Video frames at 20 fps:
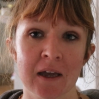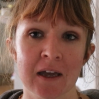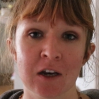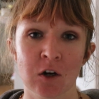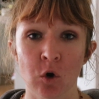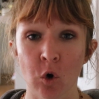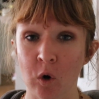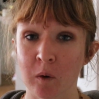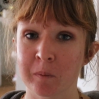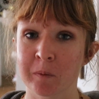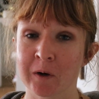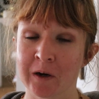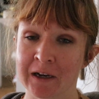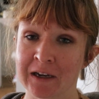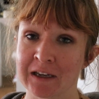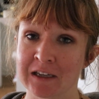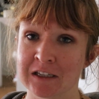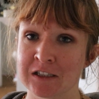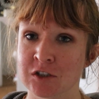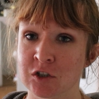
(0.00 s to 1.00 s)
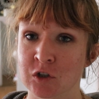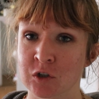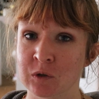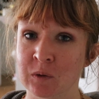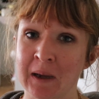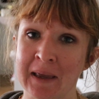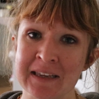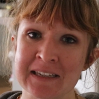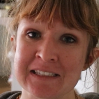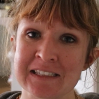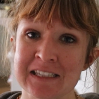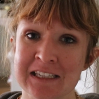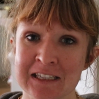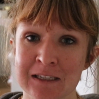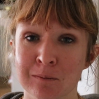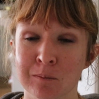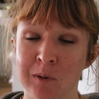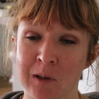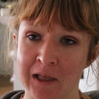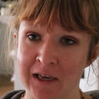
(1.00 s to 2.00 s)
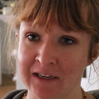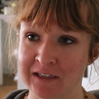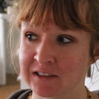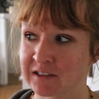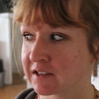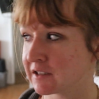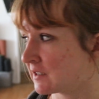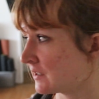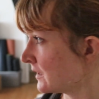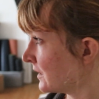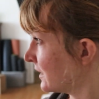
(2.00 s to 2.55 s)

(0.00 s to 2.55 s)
incorporate into a tea blend.